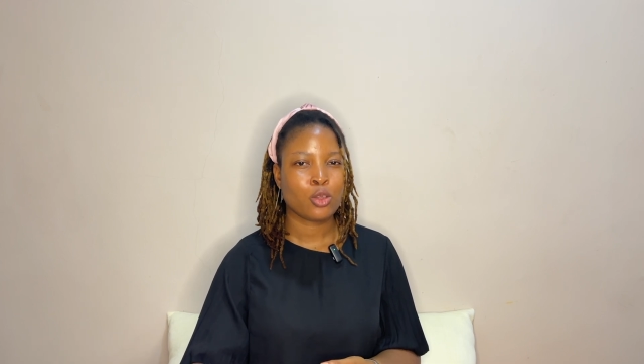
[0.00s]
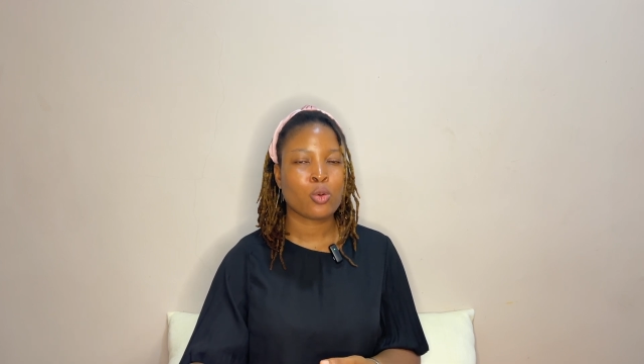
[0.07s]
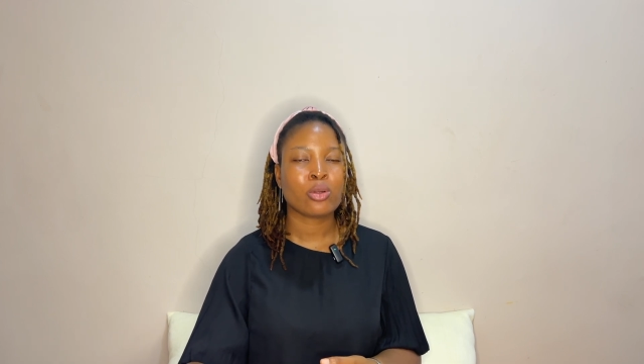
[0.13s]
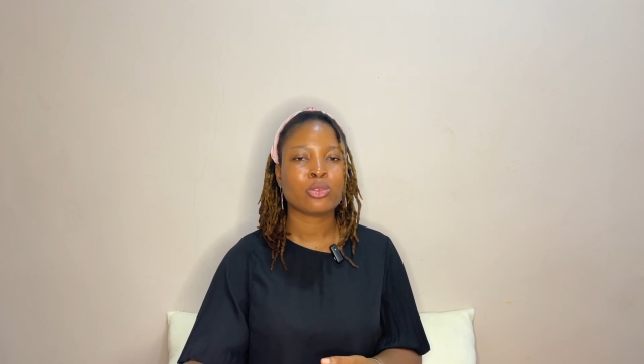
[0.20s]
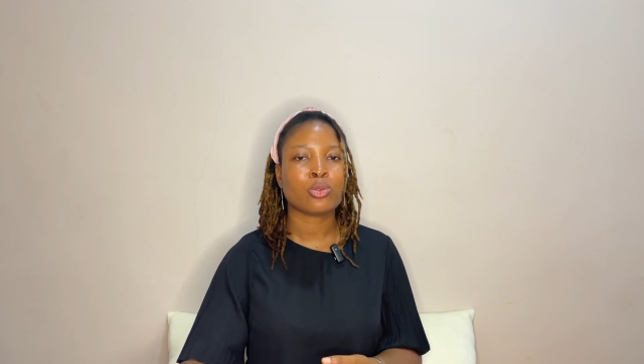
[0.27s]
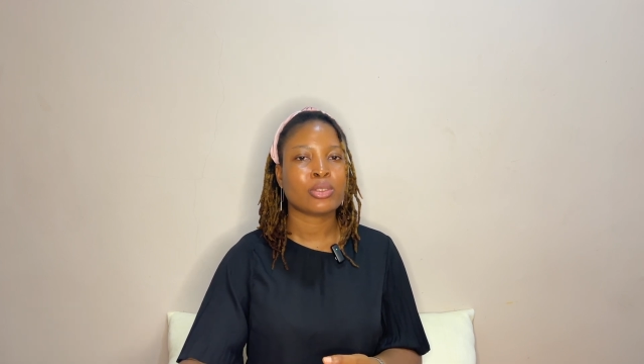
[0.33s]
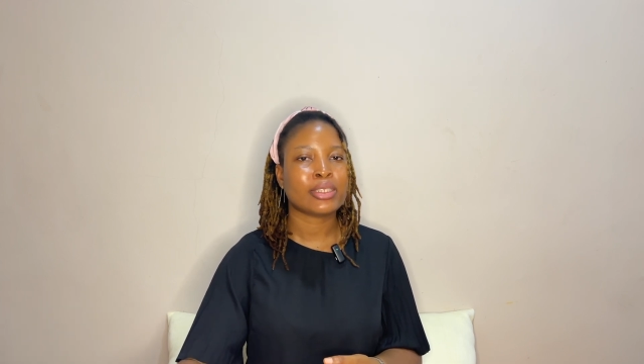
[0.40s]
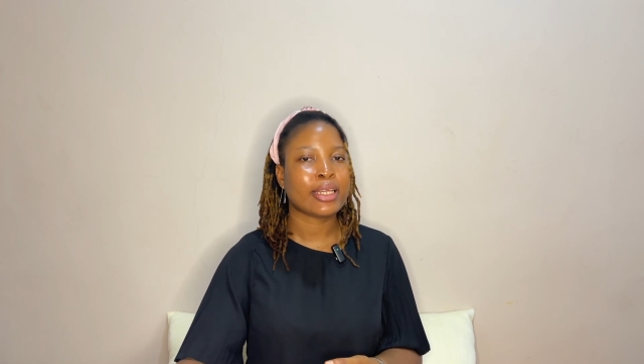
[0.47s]

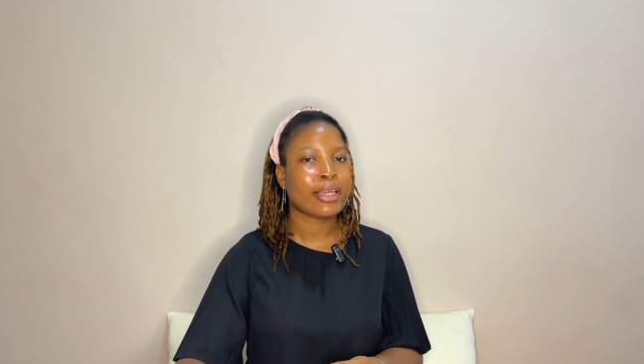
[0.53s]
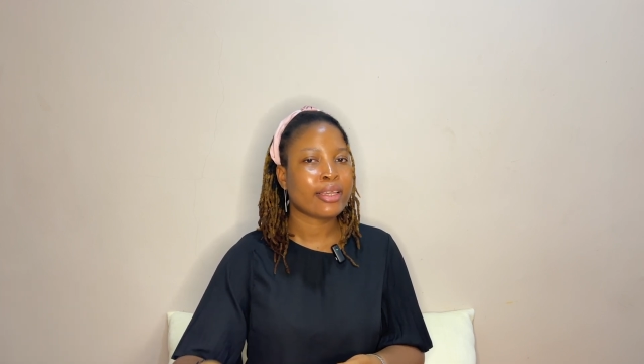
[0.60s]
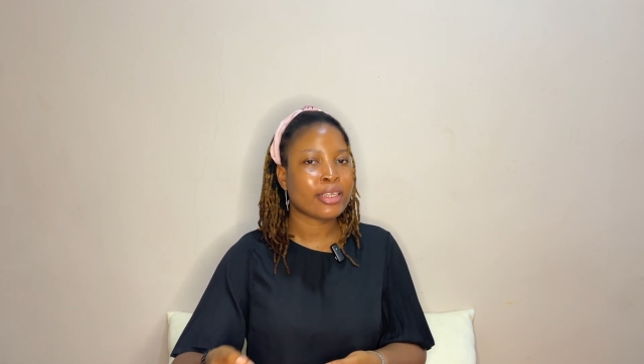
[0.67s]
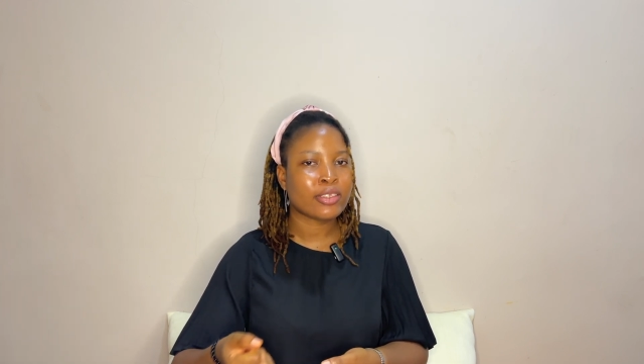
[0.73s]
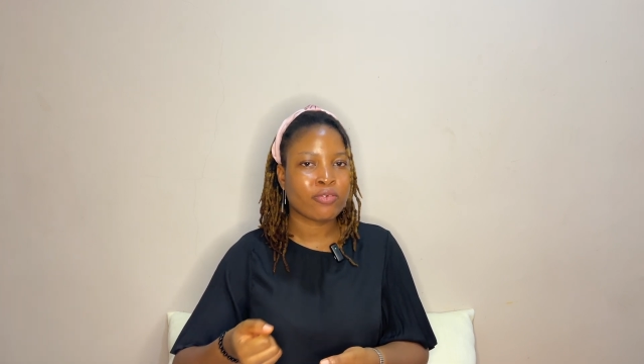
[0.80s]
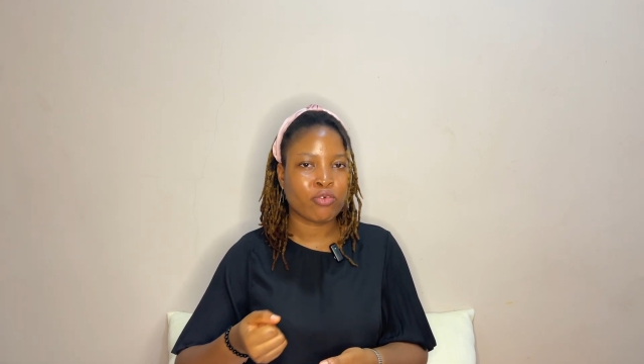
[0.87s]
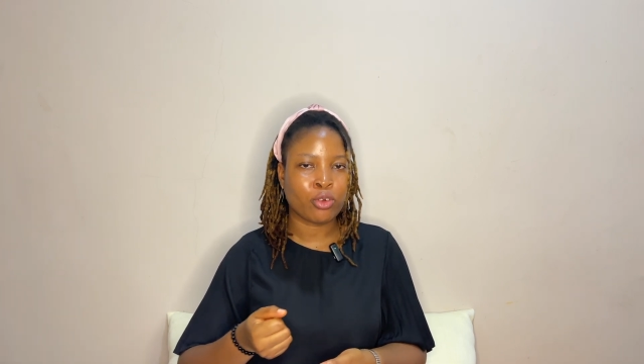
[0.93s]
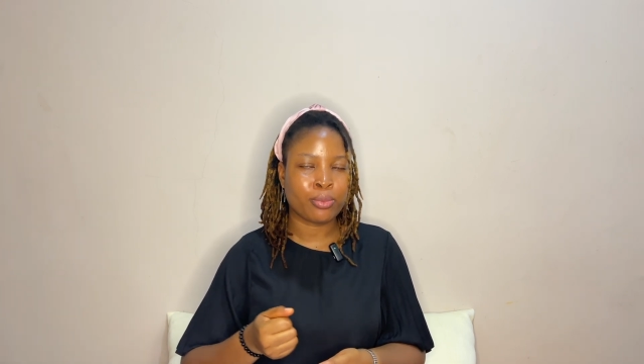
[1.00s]
you want to
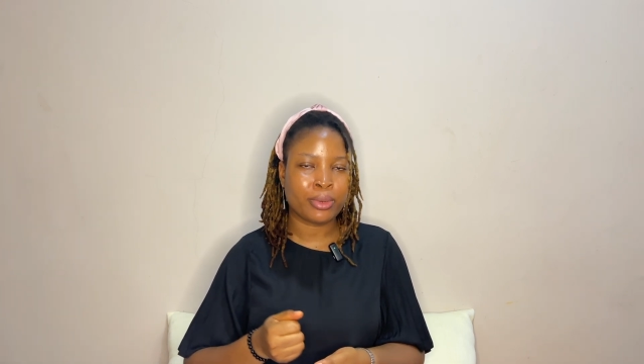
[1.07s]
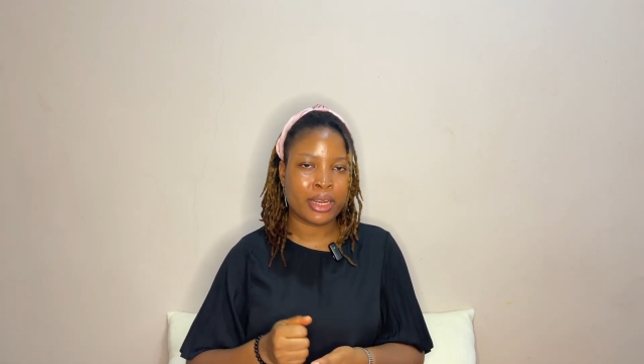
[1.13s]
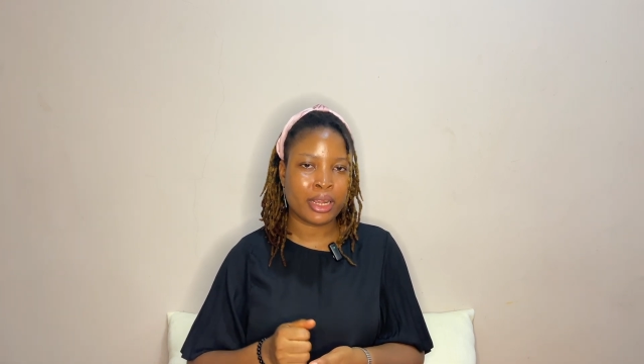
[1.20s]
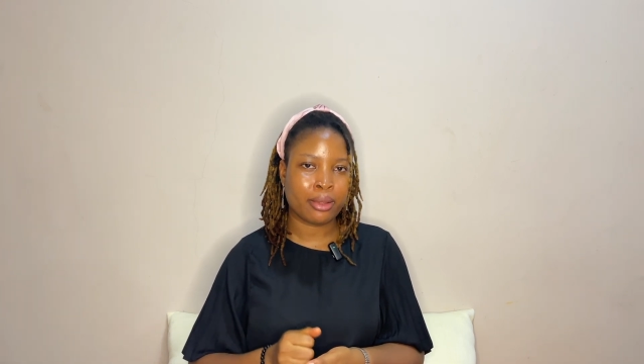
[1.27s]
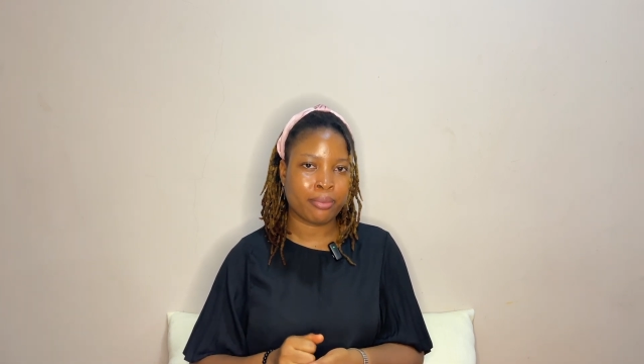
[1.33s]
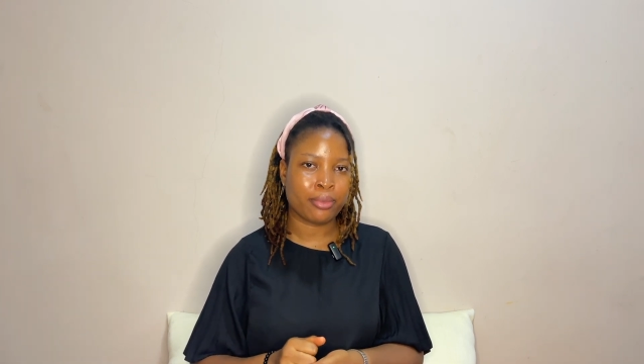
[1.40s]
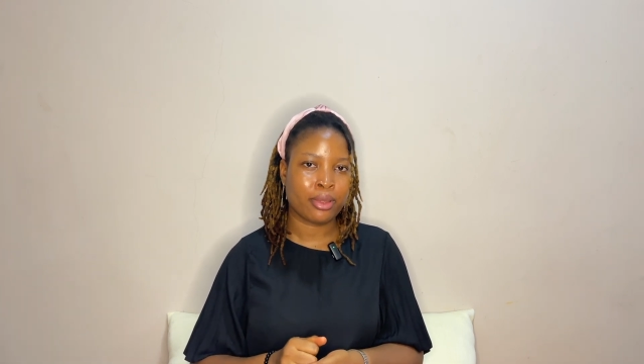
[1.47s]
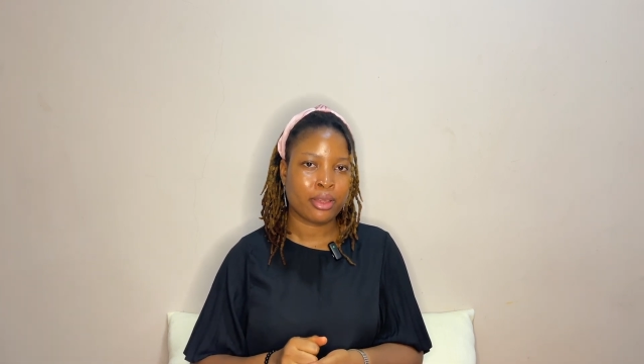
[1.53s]
take it from
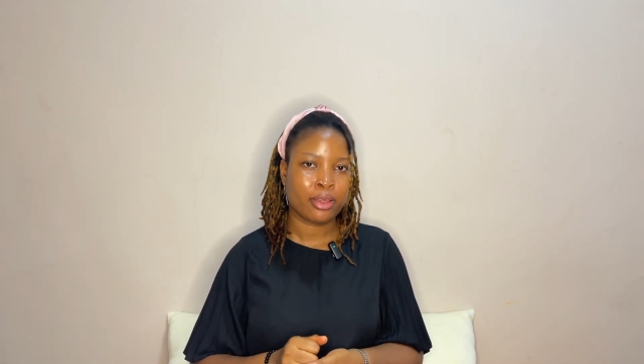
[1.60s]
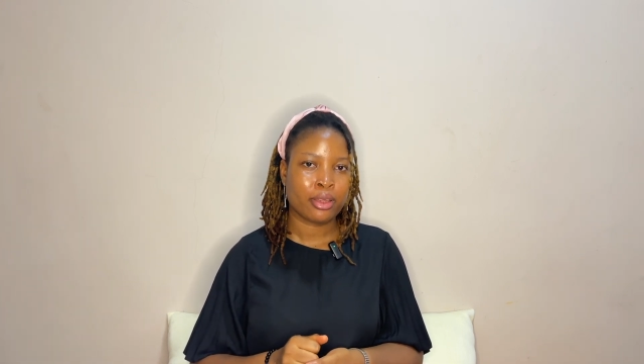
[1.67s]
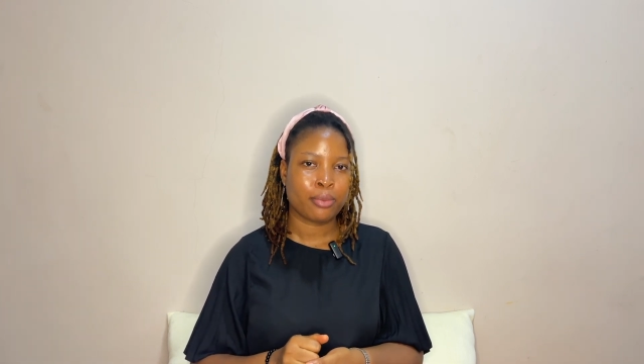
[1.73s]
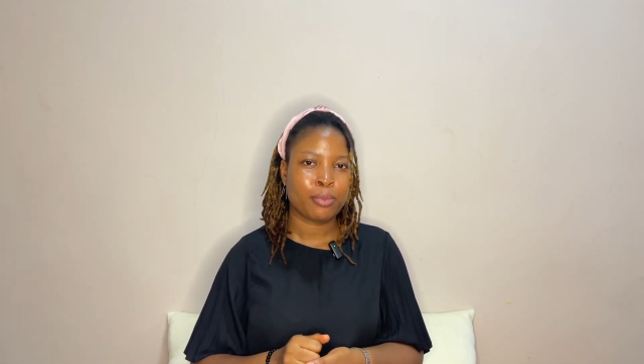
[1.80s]
them,